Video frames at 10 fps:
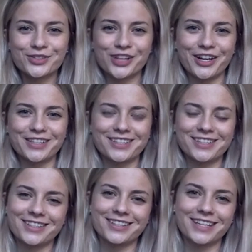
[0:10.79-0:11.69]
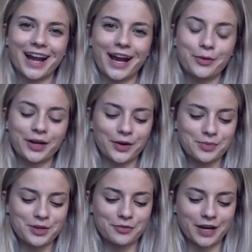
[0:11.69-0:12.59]
Church. Today we're going to
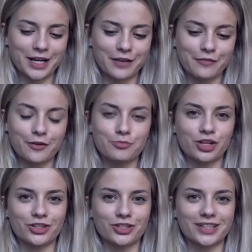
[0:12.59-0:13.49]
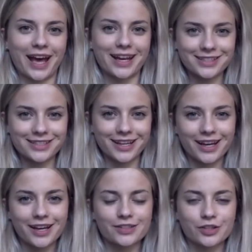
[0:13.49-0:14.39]
be reading from Judges 8,
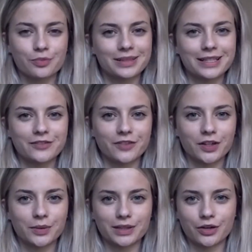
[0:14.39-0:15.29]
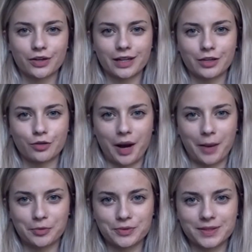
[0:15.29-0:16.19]
so please follow along in your
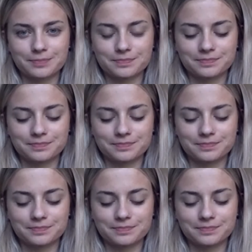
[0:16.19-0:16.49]
Bibles.